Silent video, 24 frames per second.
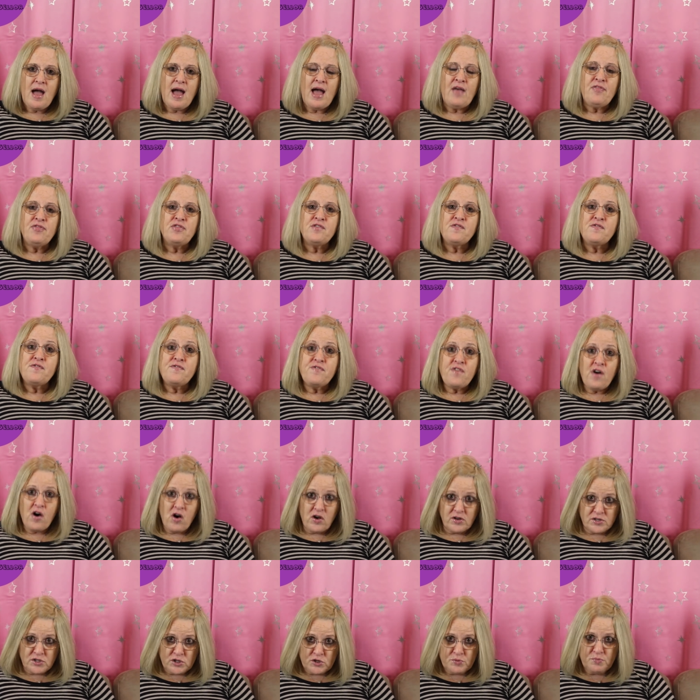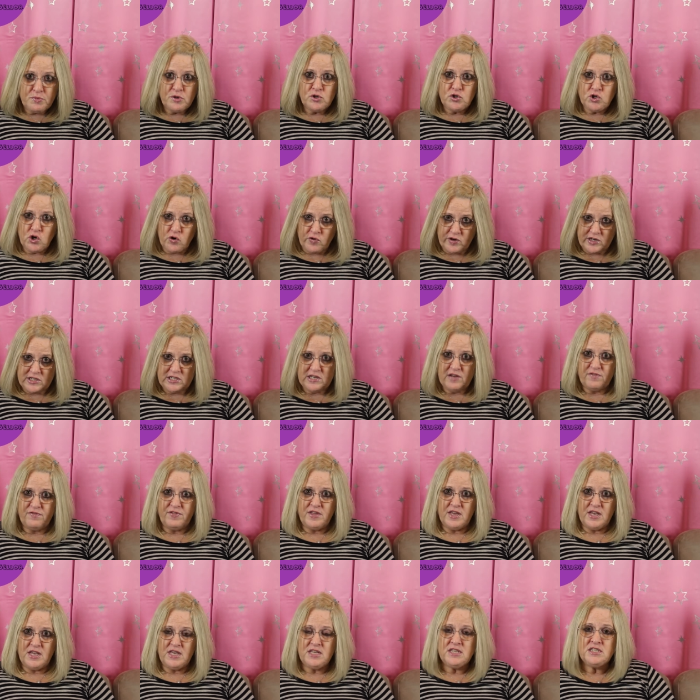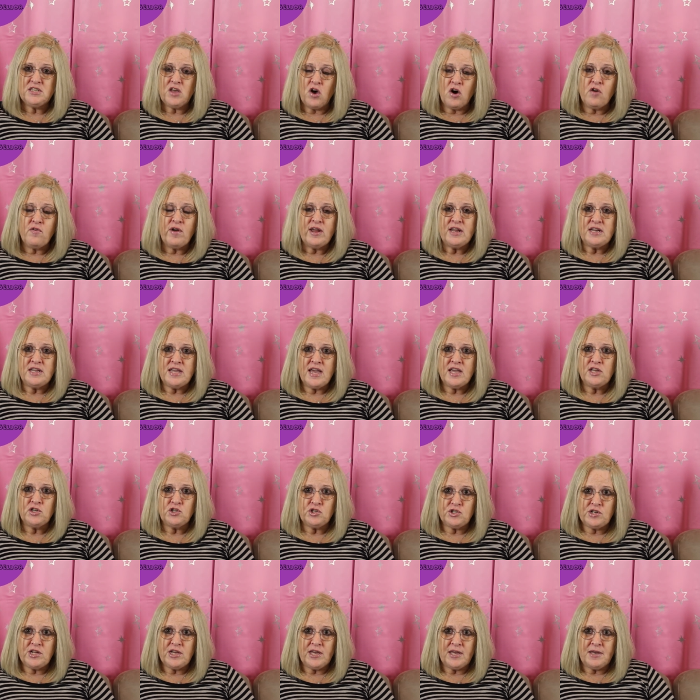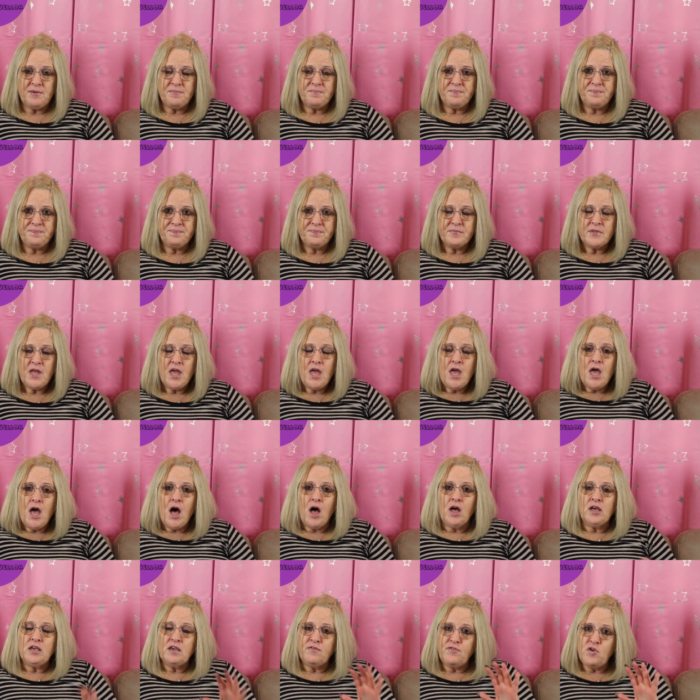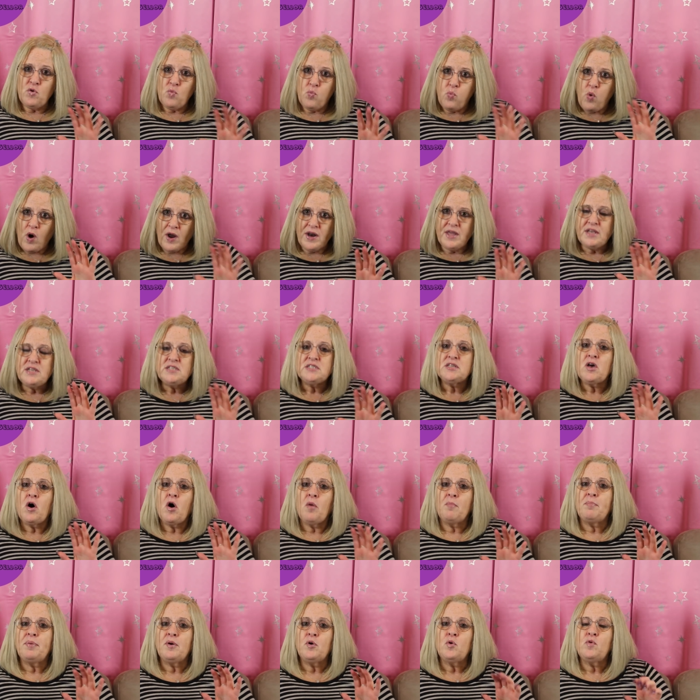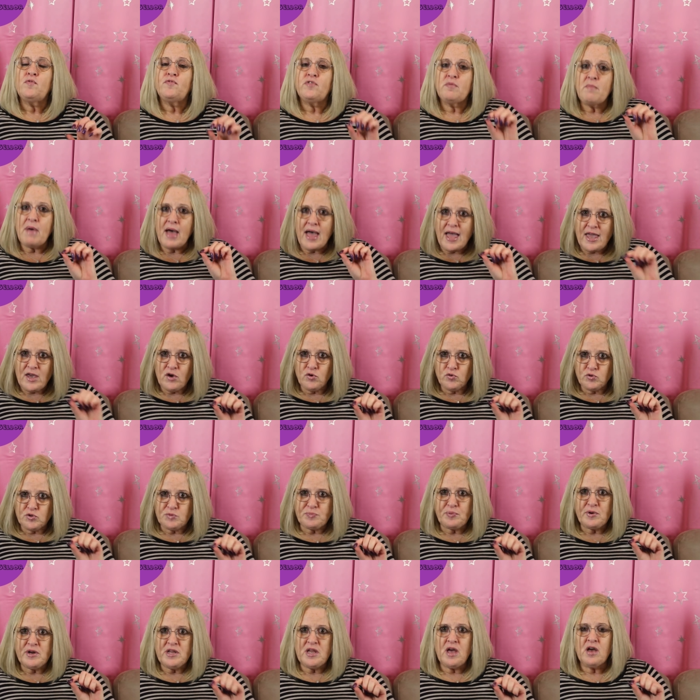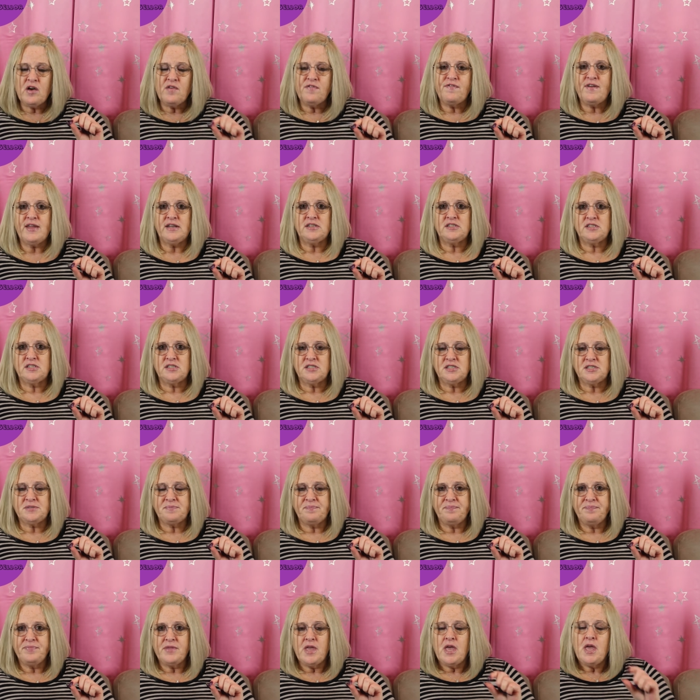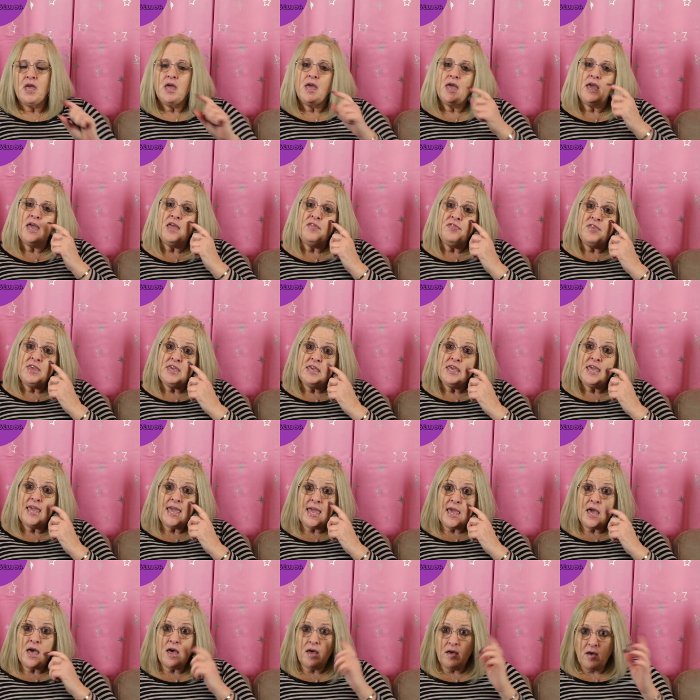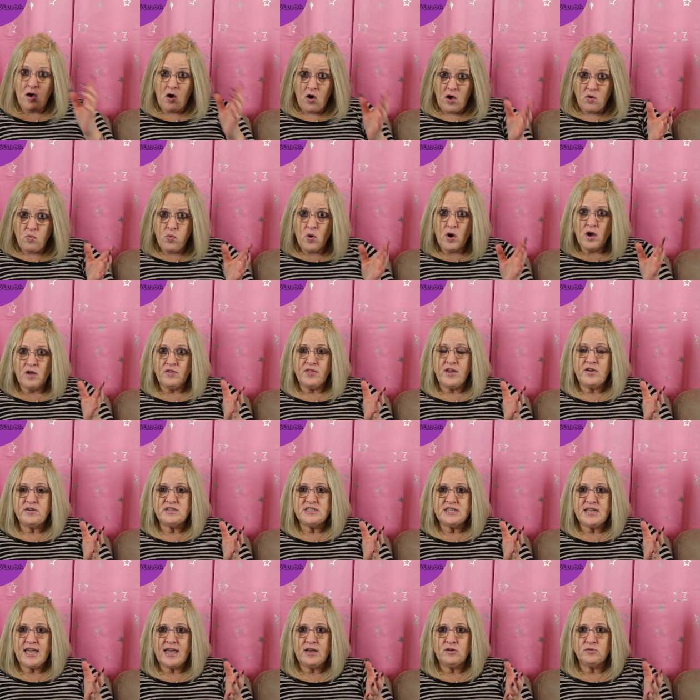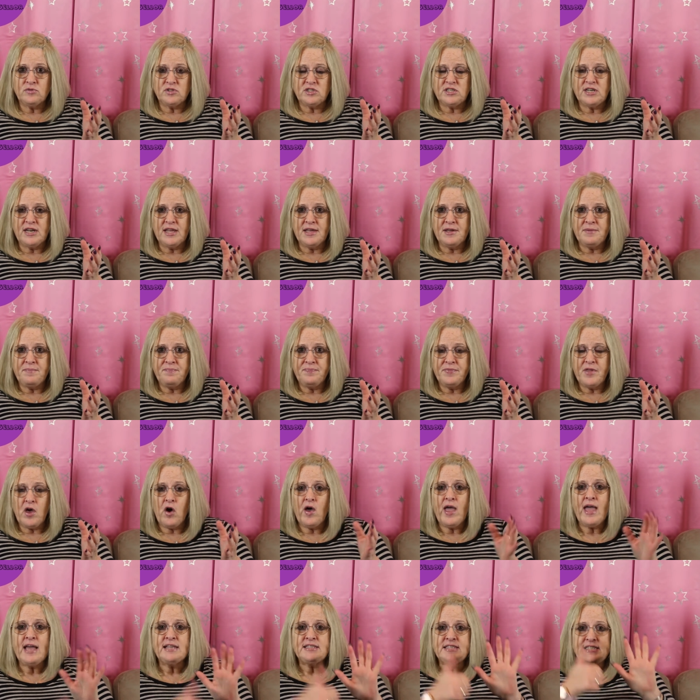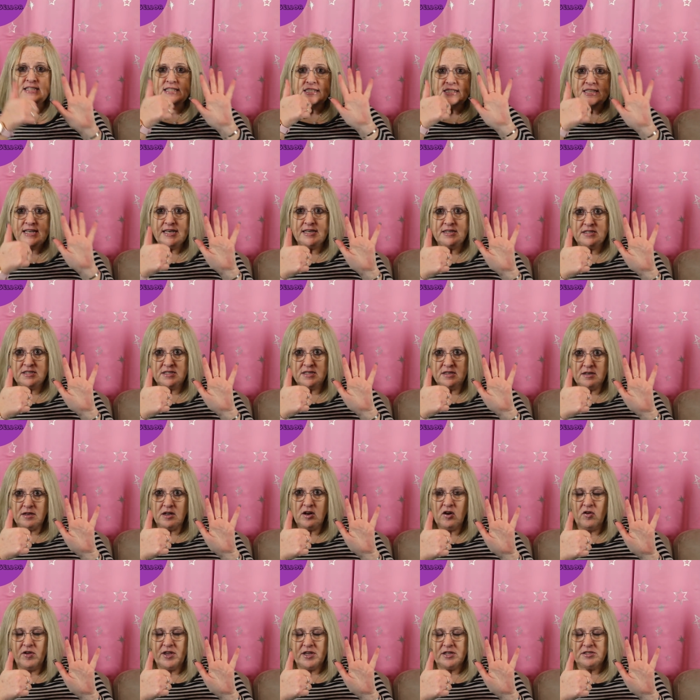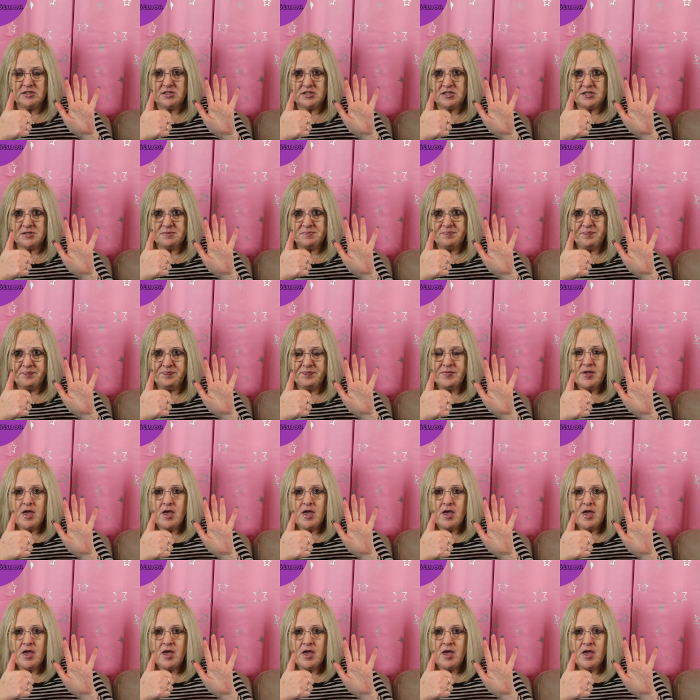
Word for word: and the vast majority of these are ADHD. I'll give you one example from Aylesbury Young Offenders. In the year I worked there as a counsellor, I had six clients.